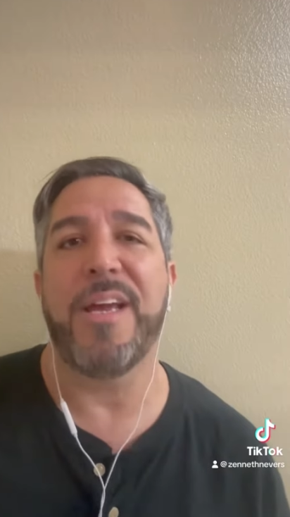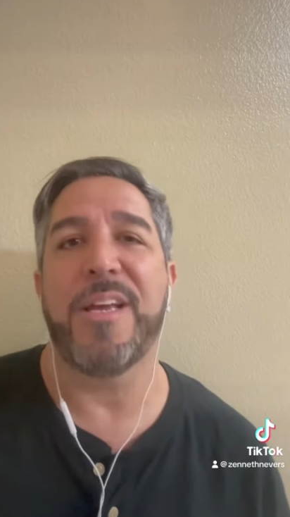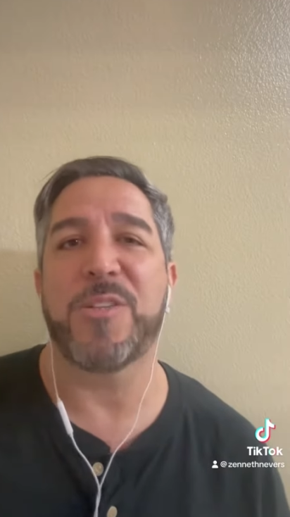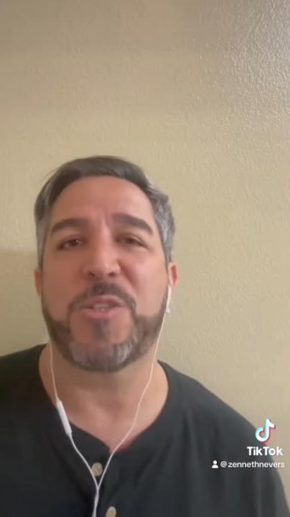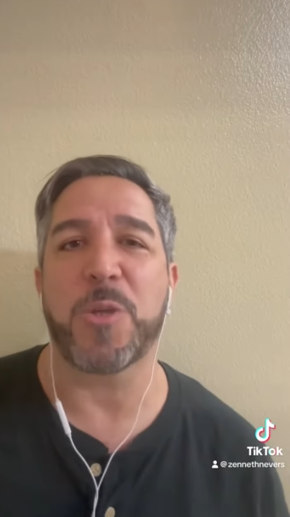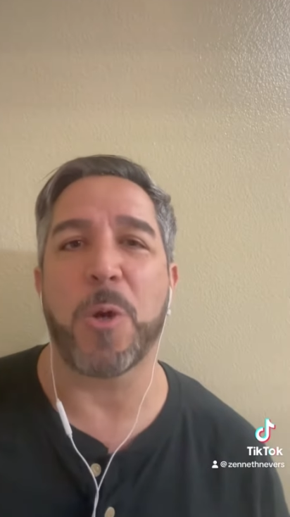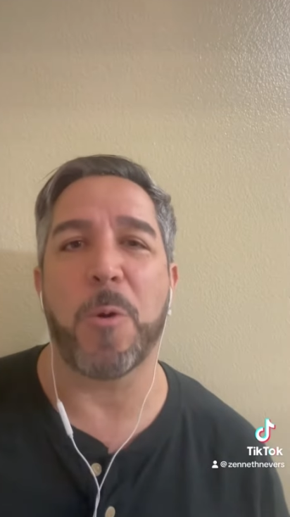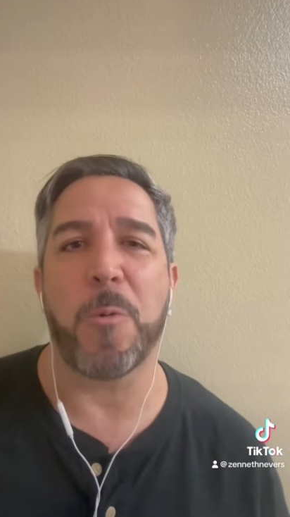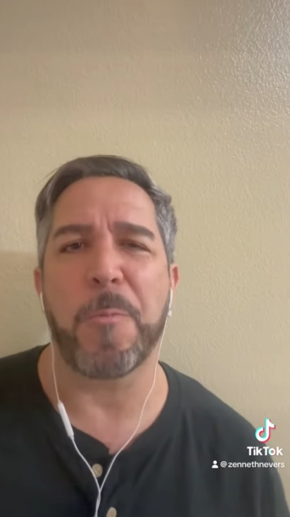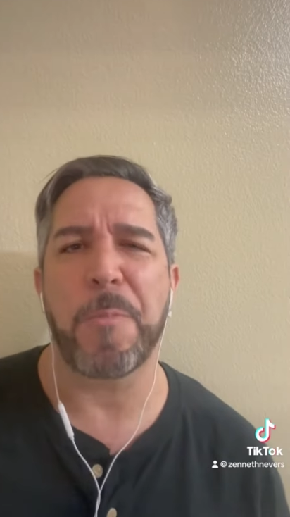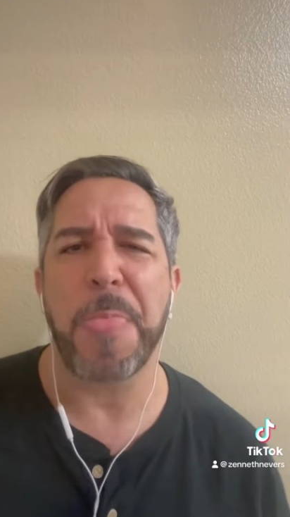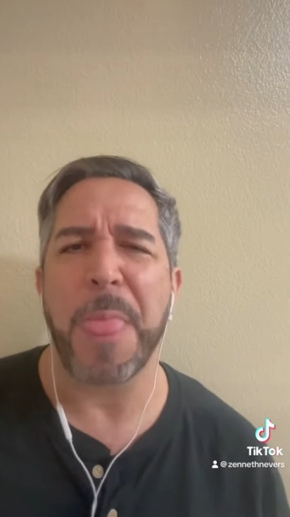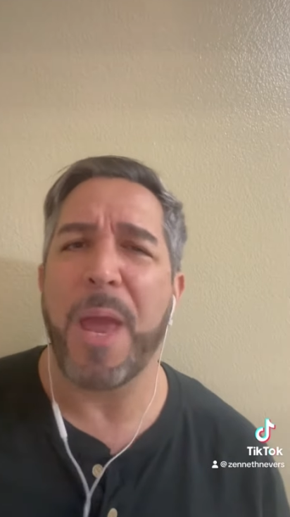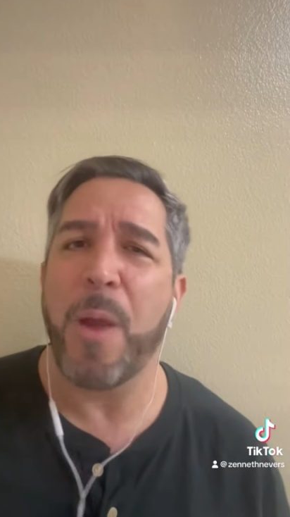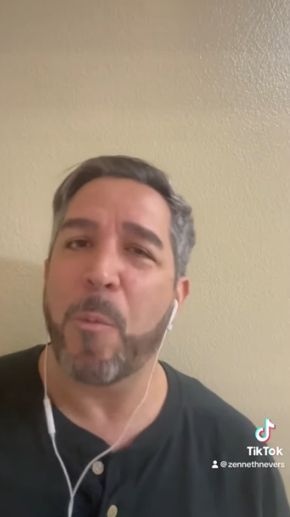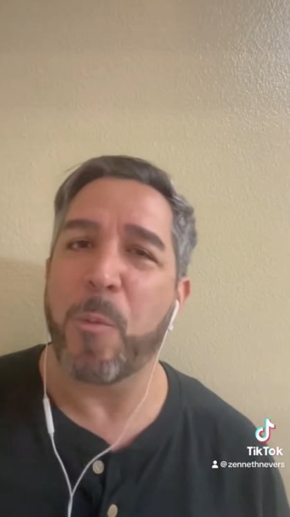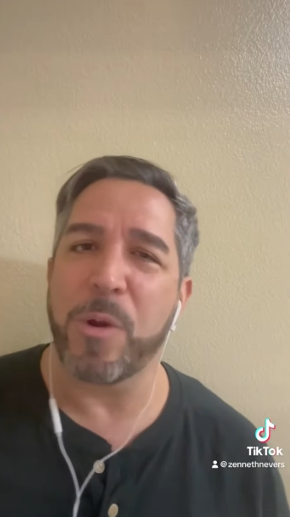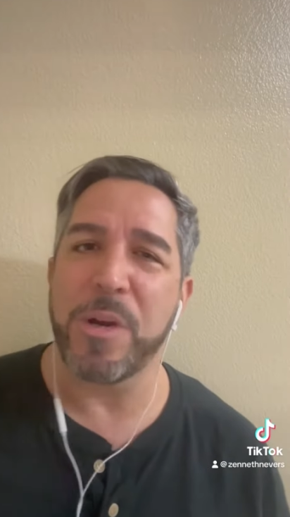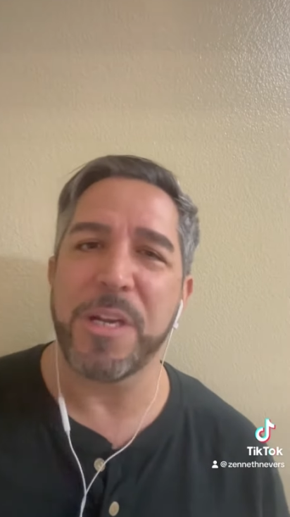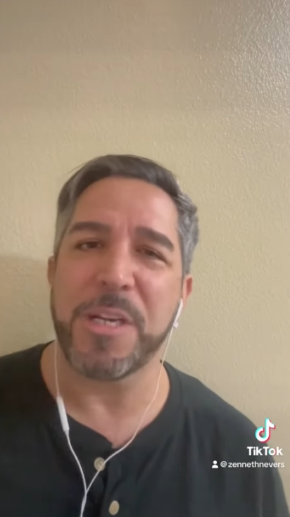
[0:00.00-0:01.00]
So
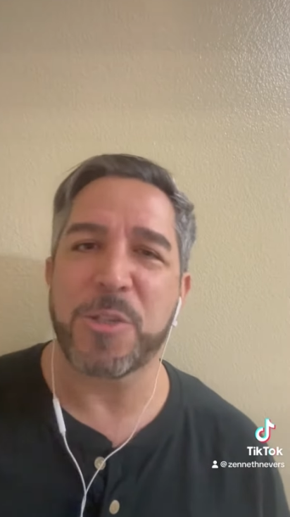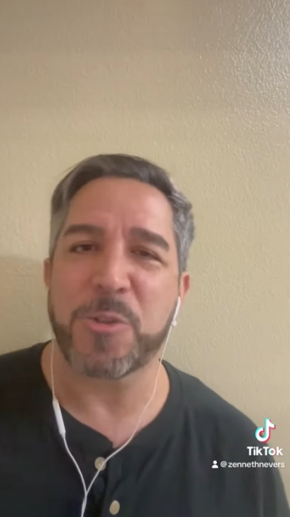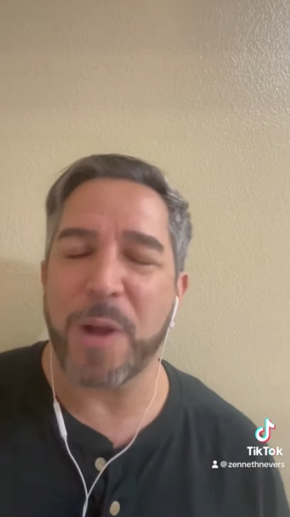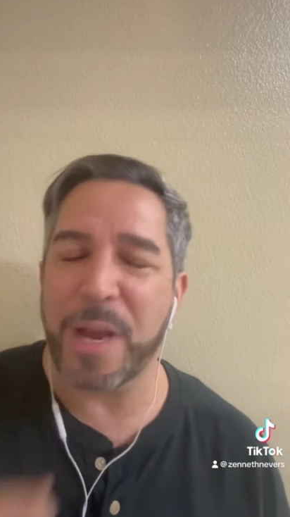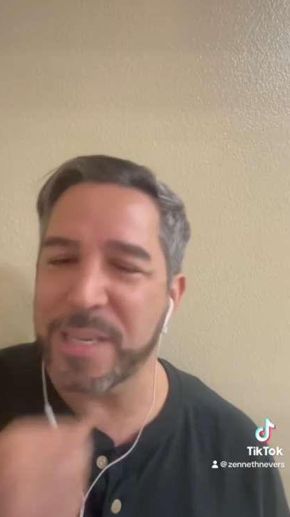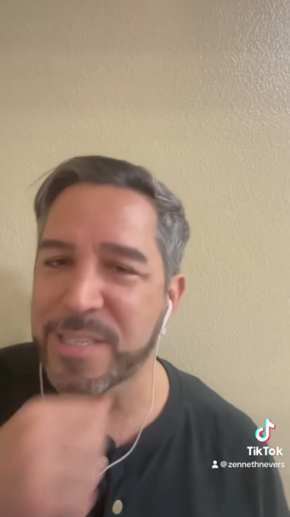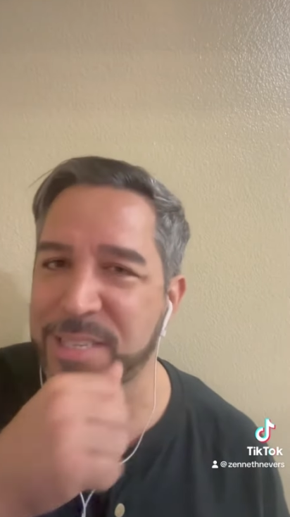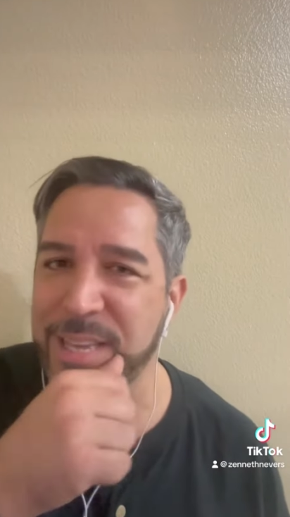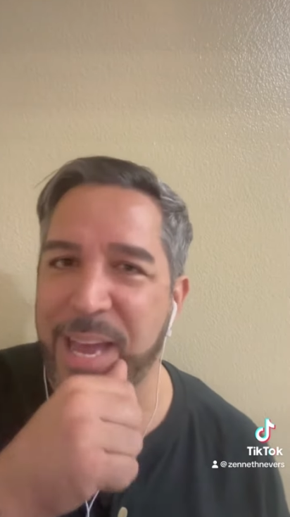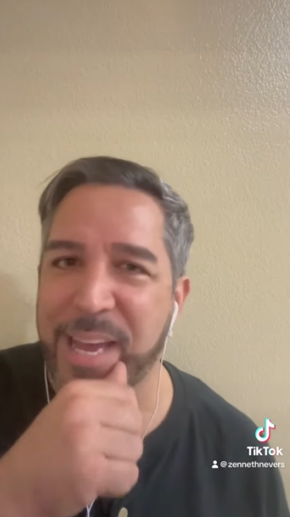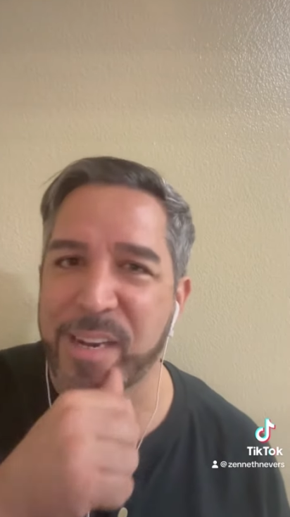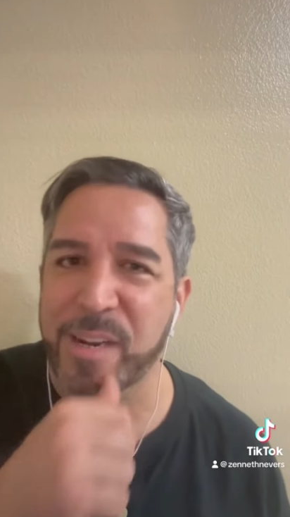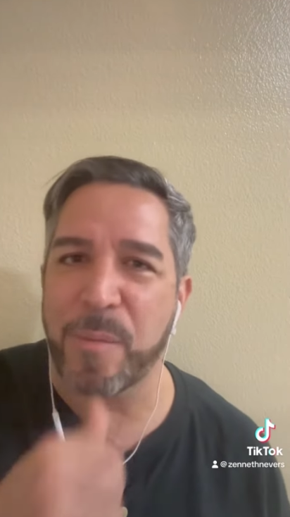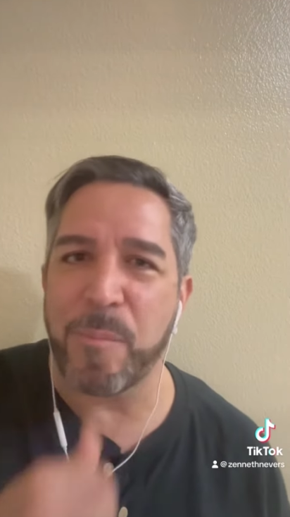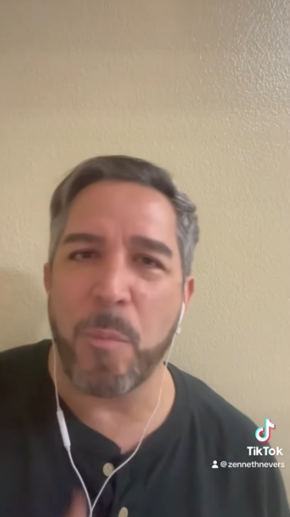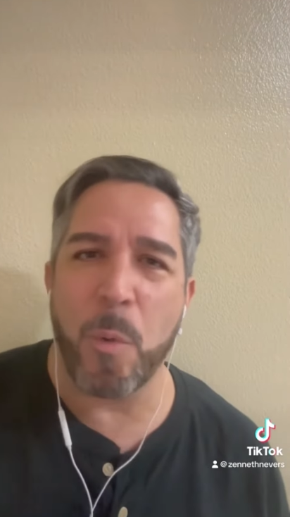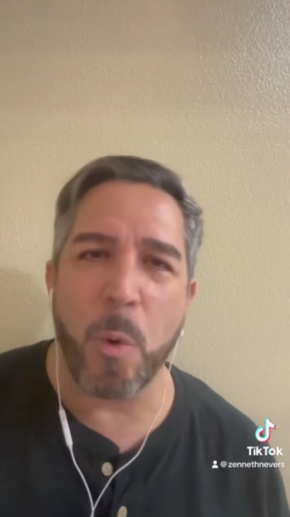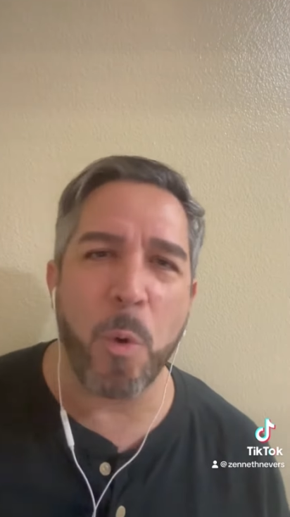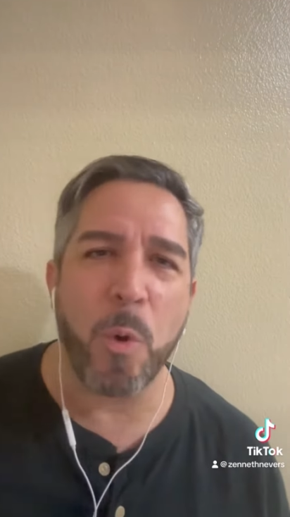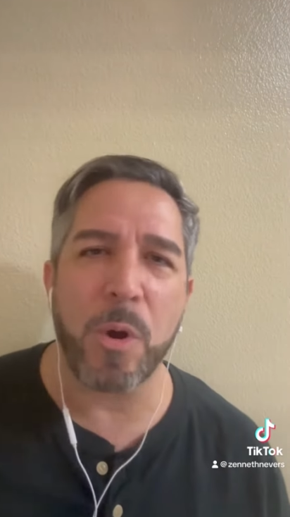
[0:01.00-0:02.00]
we're going to address that
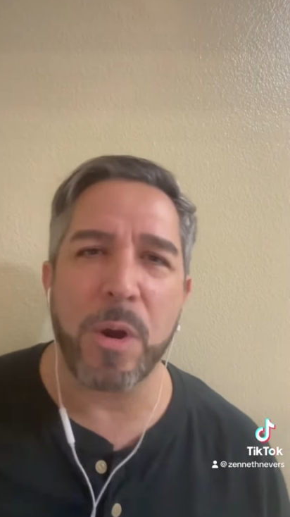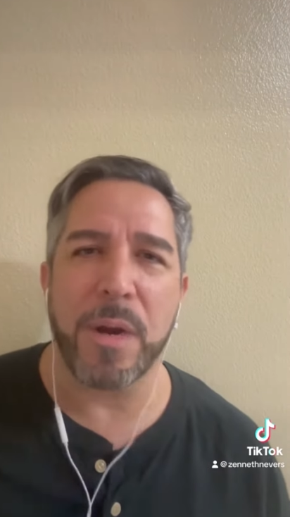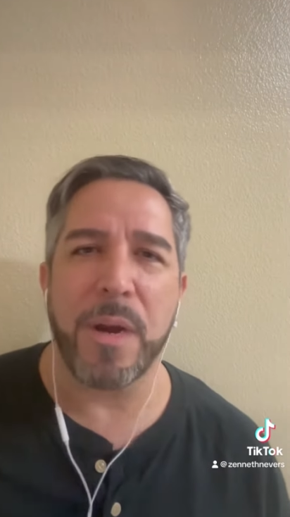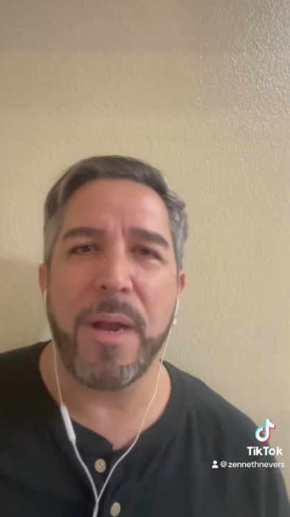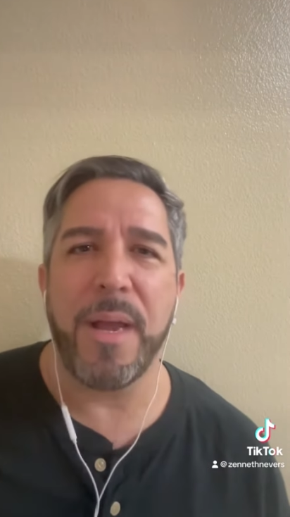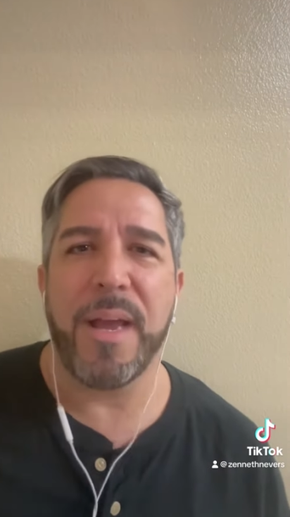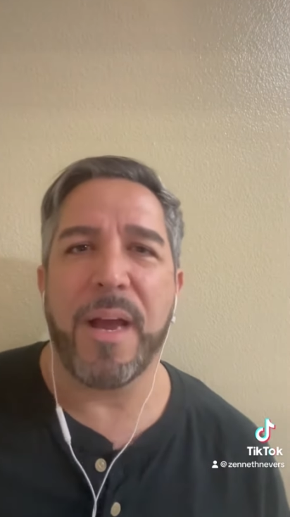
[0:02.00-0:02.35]
more